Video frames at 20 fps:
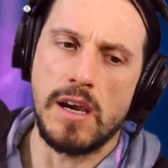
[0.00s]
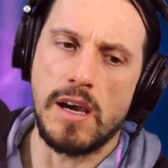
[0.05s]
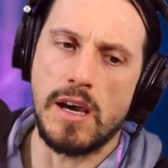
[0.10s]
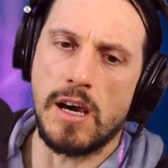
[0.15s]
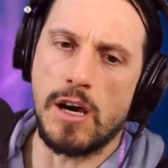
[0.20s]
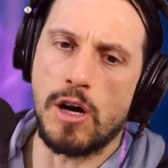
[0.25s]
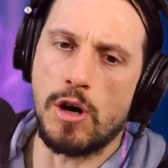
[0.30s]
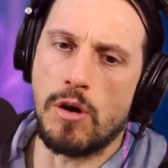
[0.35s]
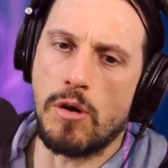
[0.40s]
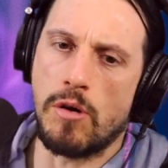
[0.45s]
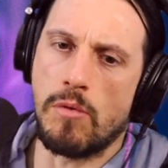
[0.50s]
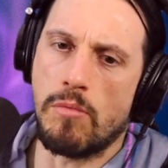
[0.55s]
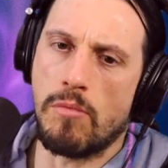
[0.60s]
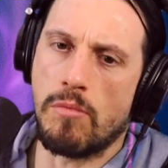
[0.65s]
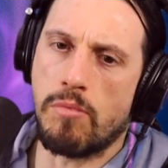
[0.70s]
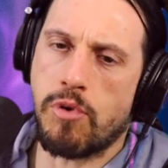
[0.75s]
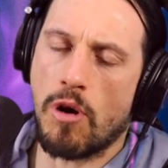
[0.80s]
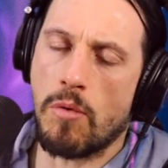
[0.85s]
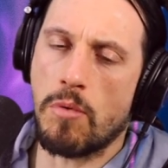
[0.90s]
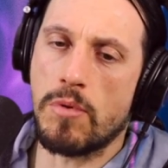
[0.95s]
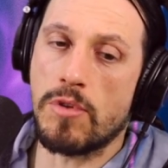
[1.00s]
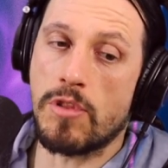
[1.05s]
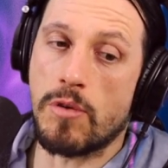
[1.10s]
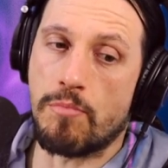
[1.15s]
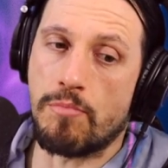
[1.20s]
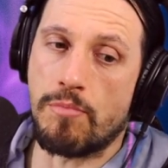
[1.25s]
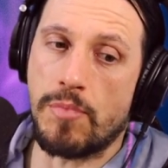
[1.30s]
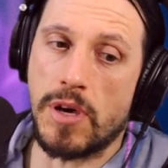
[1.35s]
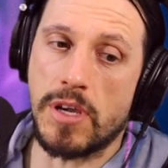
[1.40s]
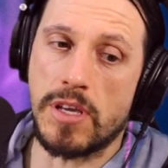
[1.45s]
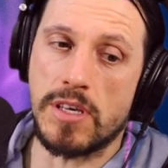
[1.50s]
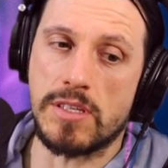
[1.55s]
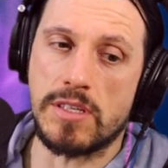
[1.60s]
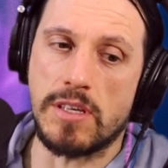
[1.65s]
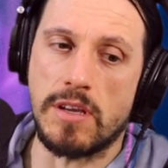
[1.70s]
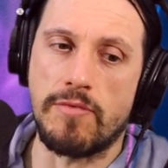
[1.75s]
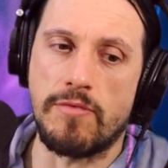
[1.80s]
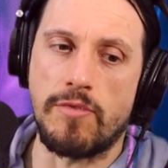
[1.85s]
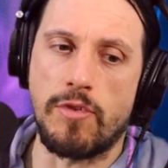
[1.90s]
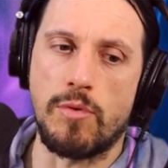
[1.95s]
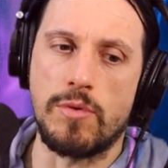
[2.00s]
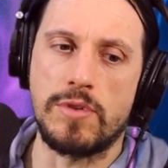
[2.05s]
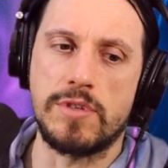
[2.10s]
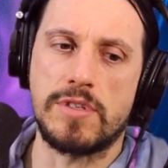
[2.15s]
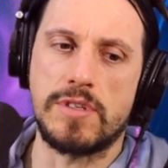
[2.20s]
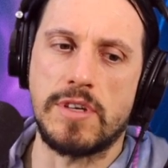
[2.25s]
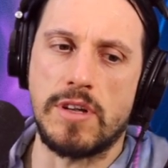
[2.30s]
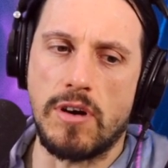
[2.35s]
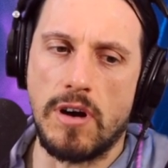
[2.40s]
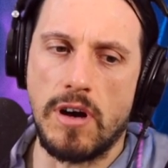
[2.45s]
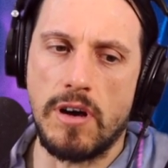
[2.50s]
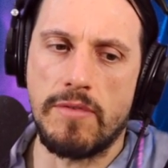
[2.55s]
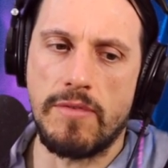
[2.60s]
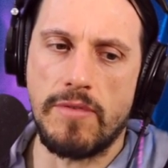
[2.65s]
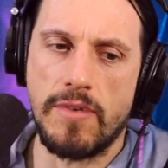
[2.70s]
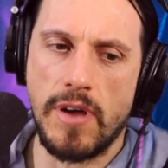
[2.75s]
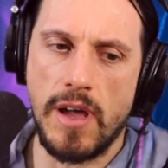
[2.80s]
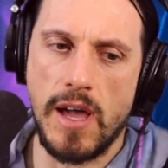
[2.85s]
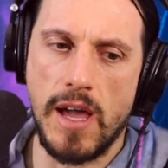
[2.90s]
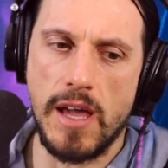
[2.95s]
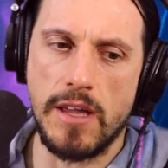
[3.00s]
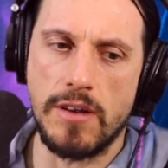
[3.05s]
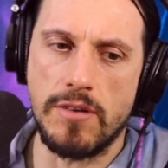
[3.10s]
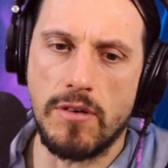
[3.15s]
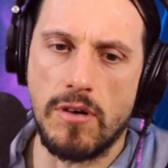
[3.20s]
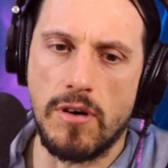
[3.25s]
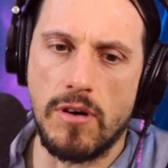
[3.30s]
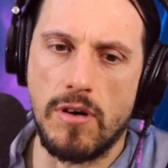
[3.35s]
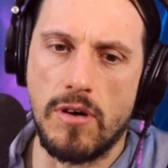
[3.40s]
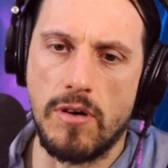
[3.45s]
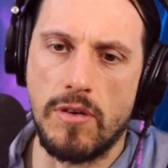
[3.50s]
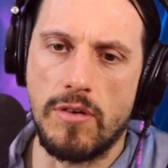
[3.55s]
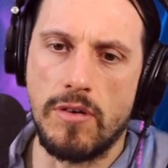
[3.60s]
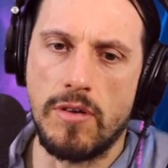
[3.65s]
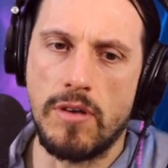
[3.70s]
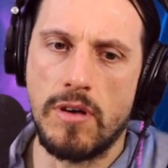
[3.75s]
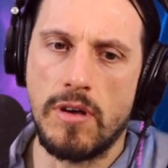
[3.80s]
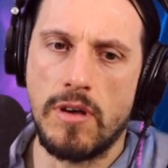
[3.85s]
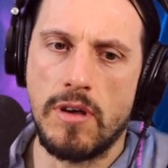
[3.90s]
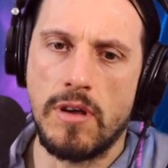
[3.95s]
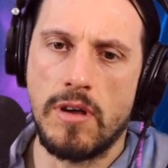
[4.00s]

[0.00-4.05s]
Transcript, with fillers: Um, probably the biggest influence that I've had on